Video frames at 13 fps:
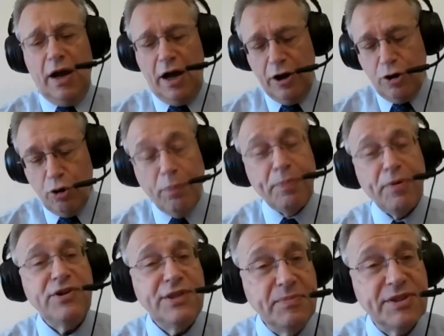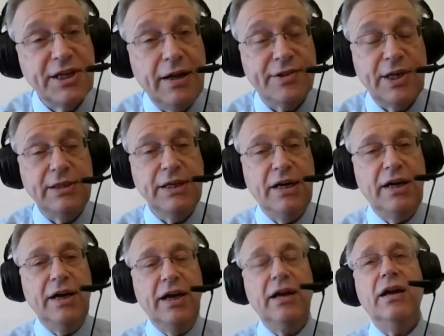Corporates themselves are dying.
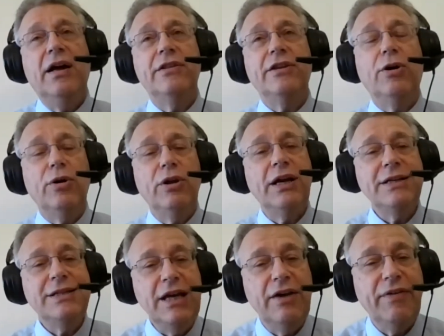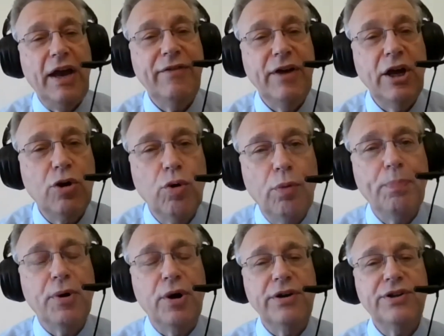The whole idea of having a
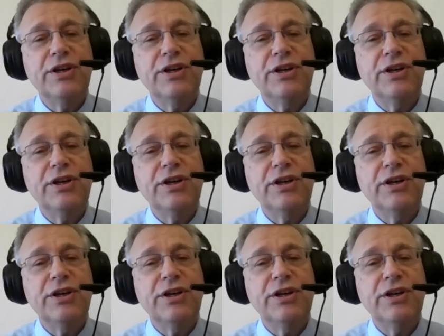corporate